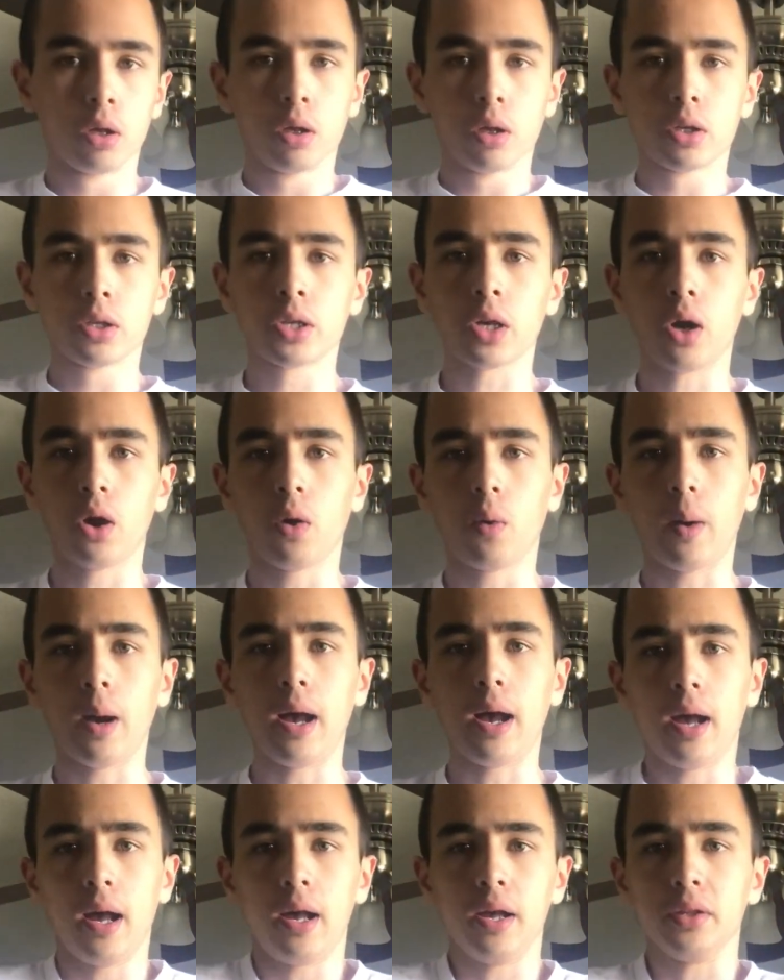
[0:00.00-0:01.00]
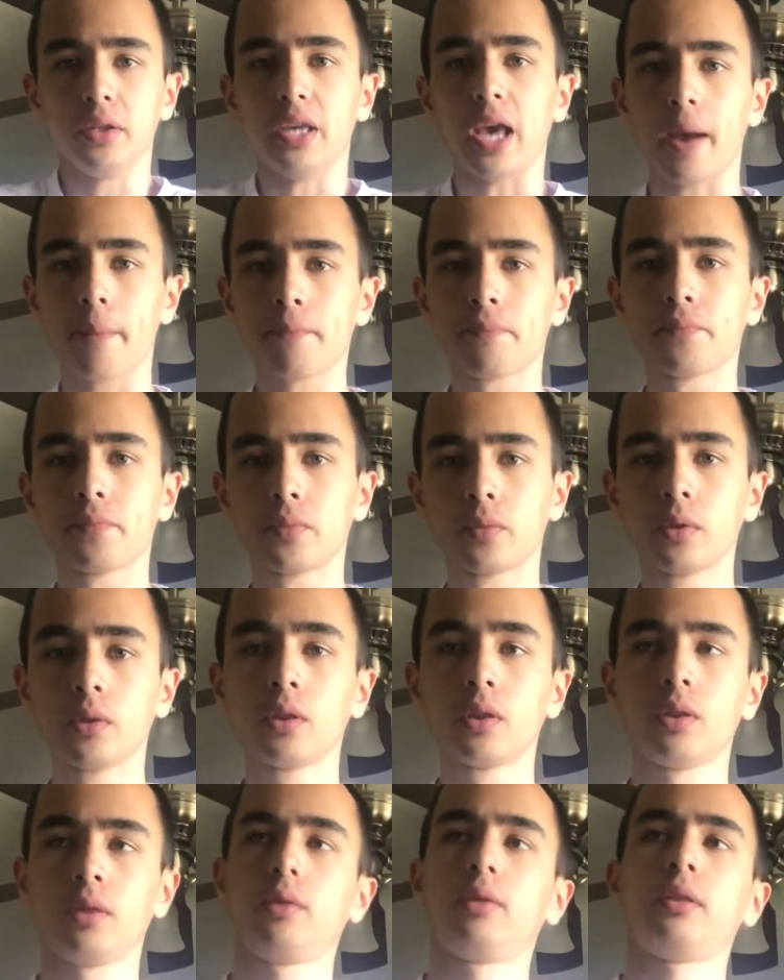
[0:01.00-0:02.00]
So, yeah,
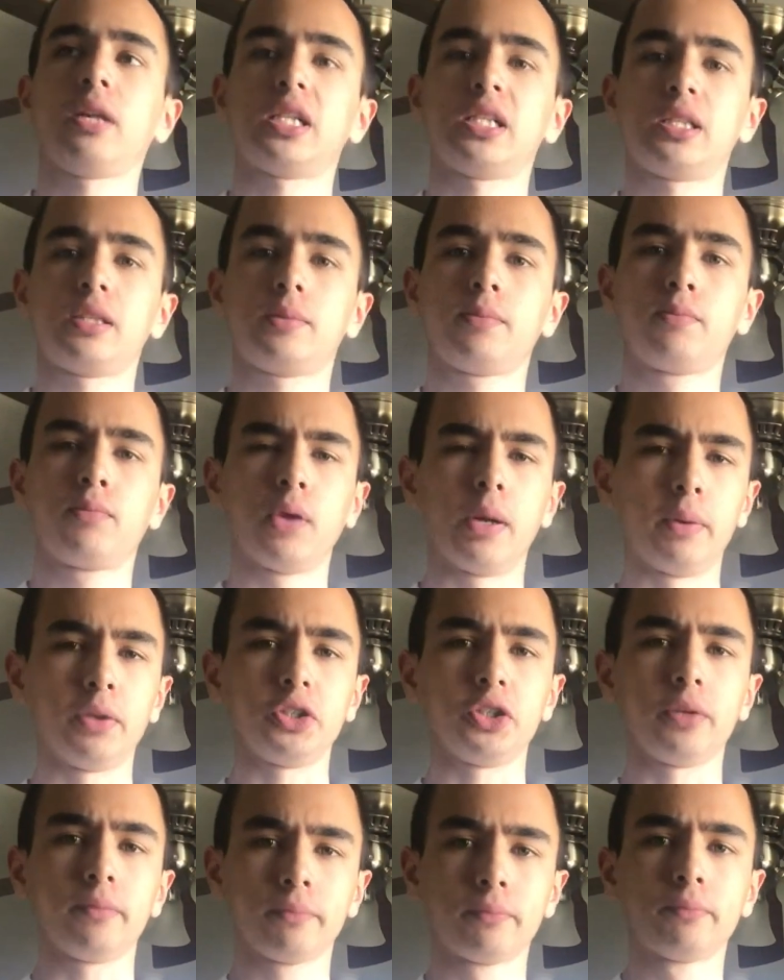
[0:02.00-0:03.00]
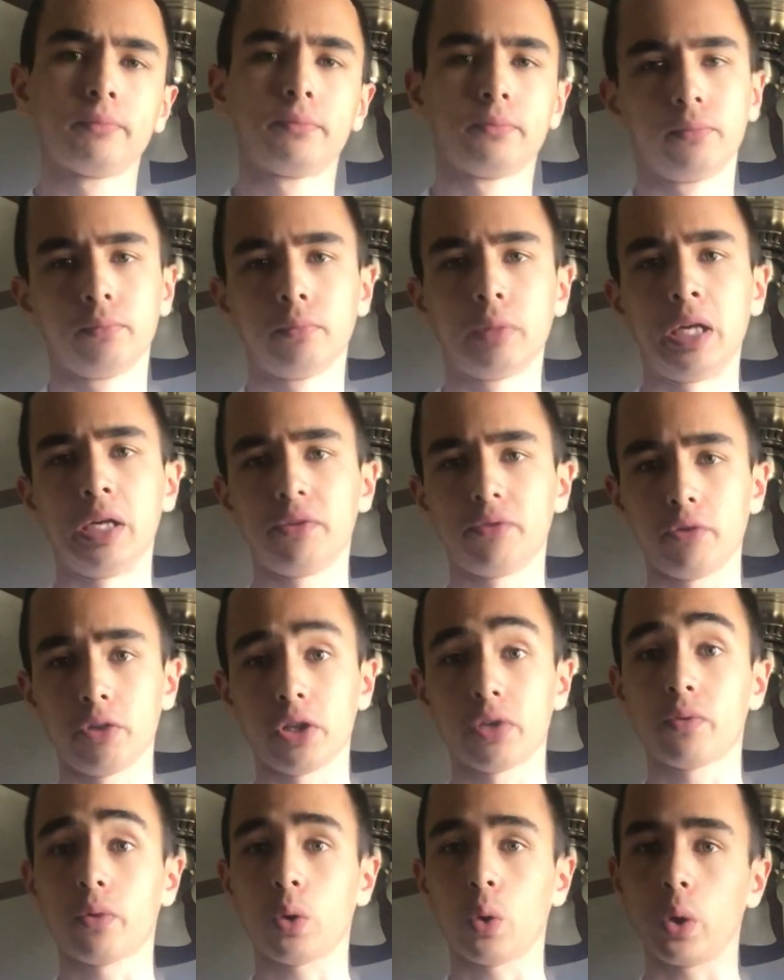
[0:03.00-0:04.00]
that's pretty much it as for
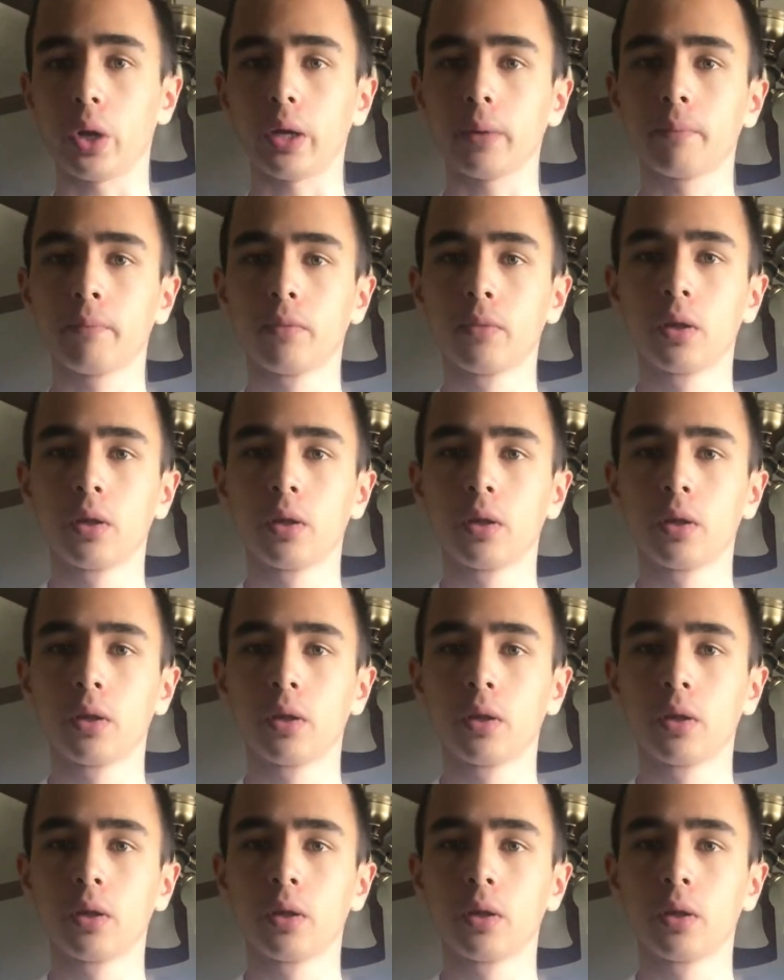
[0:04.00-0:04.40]
this recording.